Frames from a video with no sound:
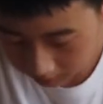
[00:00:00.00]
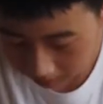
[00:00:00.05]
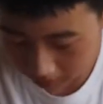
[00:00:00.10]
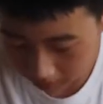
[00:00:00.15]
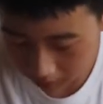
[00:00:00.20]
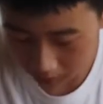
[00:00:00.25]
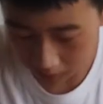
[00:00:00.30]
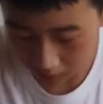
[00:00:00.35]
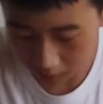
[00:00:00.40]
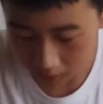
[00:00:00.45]
in the
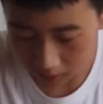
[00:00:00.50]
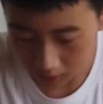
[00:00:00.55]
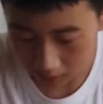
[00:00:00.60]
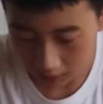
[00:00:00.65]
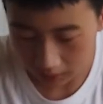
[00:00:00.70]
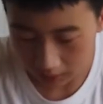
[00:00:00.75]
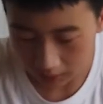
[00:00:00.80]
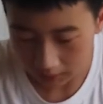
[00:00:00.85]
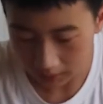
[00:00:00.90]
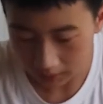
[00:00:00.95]
middle,
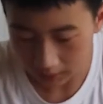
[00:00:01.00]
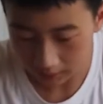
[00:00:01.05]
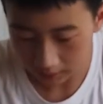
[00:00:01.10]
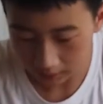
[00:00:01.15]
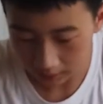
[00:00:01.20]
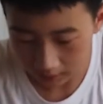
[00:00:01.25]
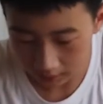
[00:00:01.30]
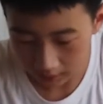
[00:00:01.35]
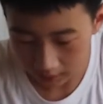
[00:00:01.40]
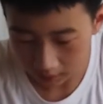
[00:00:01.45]

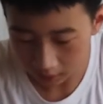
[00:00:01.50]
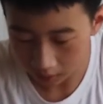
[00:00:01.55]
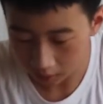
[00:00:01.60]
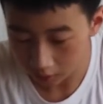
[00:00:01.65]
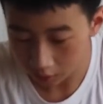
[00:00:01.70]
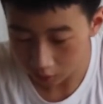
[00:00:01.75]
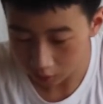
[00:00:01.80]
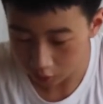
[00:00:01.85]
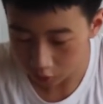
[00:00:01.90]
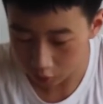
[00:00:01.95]
and then
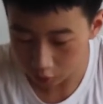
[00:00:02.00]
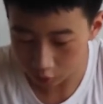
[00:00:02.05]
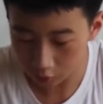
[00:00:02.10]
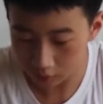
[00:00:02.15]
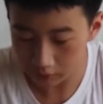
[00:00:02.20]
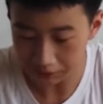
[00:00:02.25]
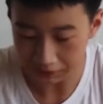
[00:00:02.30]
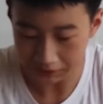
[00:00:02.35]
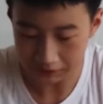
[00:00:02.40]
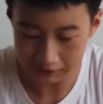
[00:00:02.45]

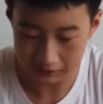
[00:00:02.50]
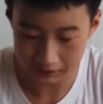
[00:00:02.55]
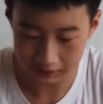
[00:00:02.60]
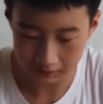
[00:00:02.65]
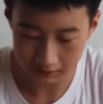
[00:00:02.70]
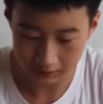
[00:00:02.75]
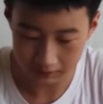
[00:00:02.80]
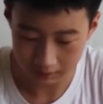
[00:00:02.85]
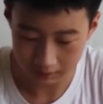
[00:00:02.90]
crease.